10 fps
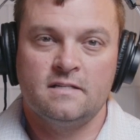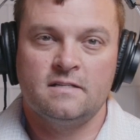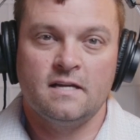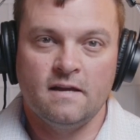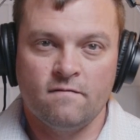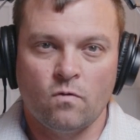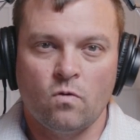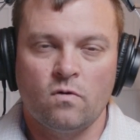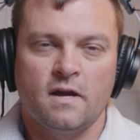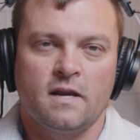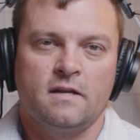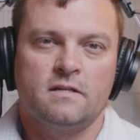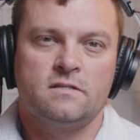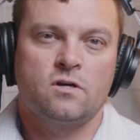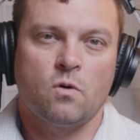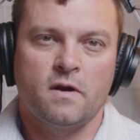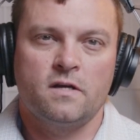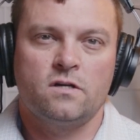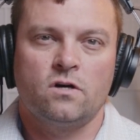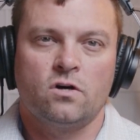evil and is
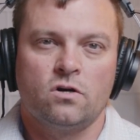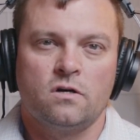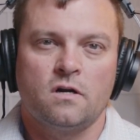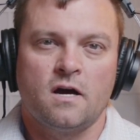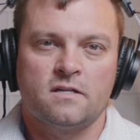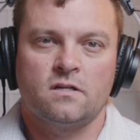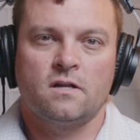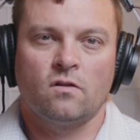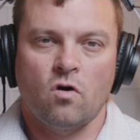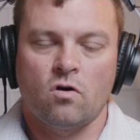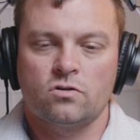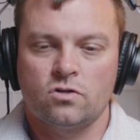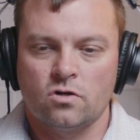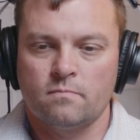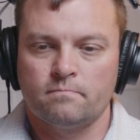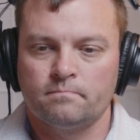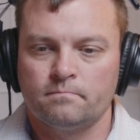going to hurt us long term.